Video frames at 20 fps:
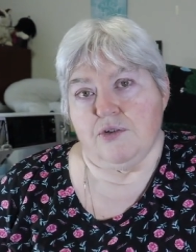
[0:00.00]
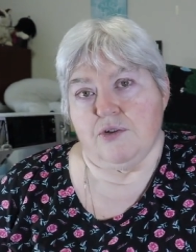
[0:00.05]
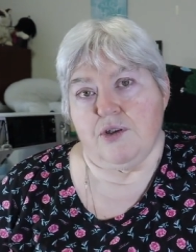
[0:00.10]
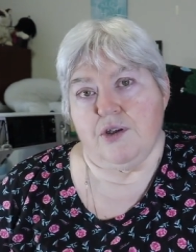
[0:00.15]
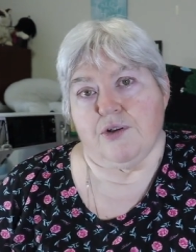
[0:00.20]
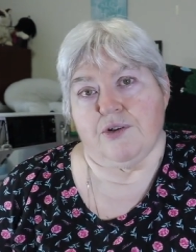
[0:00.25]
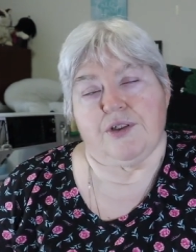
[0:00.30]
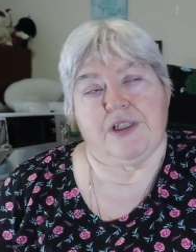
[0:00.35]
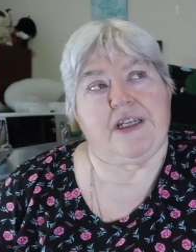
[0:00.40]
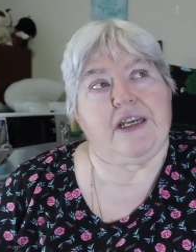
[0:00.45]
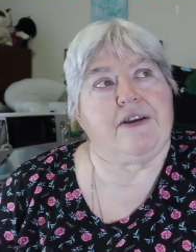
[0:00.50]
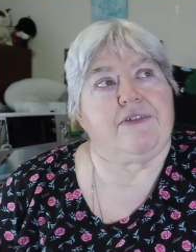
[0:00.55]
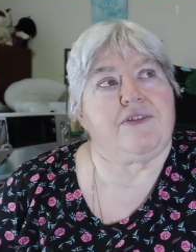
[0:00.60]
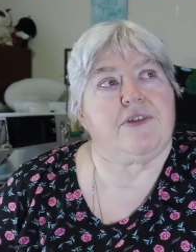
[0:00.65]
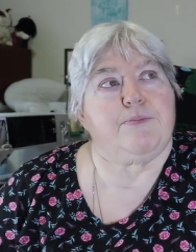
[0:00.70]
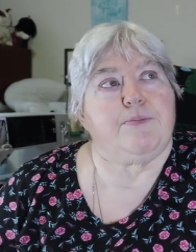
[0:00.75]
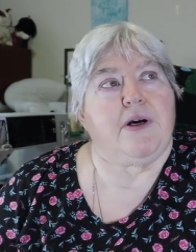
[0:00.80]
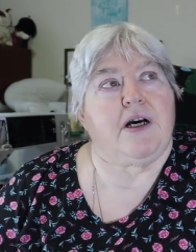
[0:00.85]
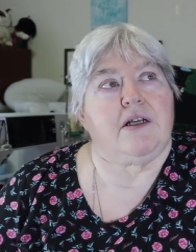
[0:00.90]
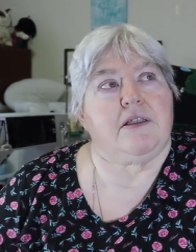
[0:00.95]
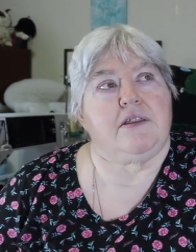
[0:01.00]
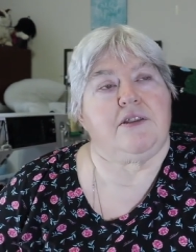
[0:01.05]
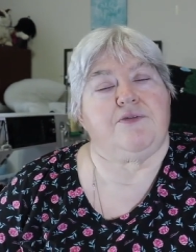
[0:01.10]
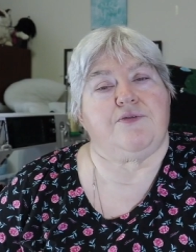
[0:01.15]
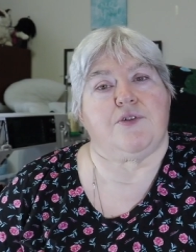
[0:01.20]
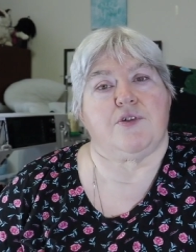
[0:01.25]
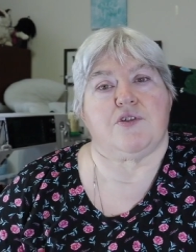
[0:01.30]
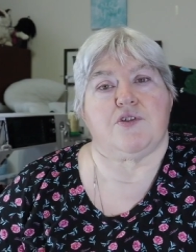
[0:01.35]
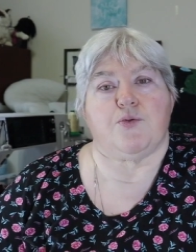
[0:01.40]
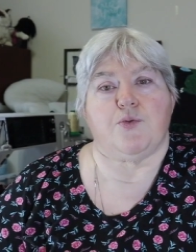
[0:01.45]
You only have to bond it
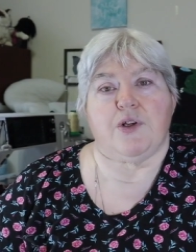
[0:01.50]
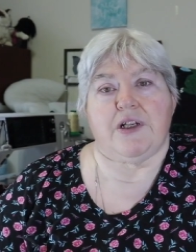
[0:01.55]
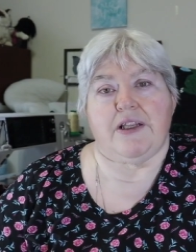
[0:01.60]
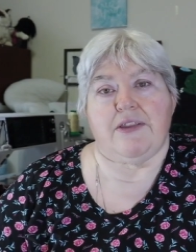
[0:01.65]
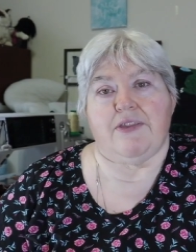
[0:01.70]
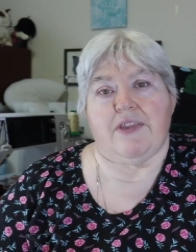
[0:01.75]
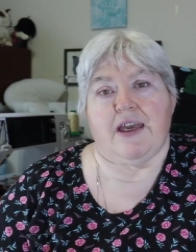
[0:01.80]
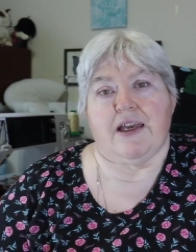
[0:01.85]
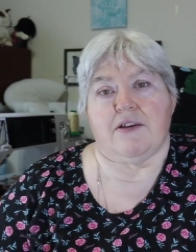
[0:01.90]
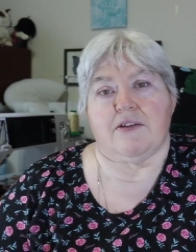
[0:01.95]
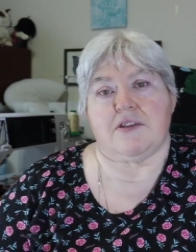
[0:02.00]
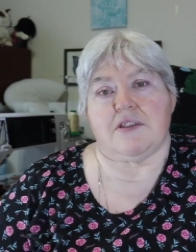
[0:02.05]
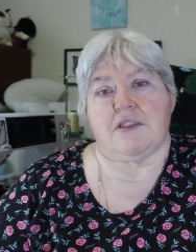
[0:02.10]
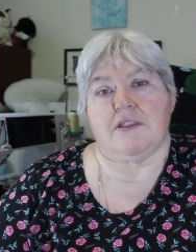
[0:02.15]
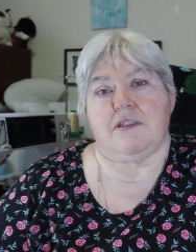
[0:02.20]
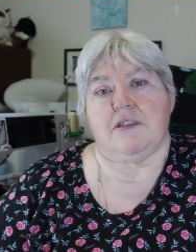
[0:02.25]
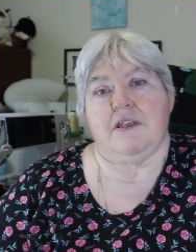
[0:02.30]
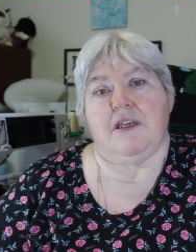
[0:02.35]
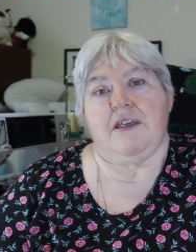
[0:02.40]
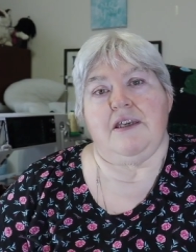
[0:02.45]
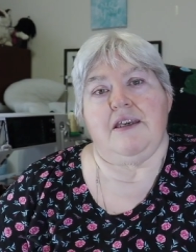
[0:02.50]
for $20,000.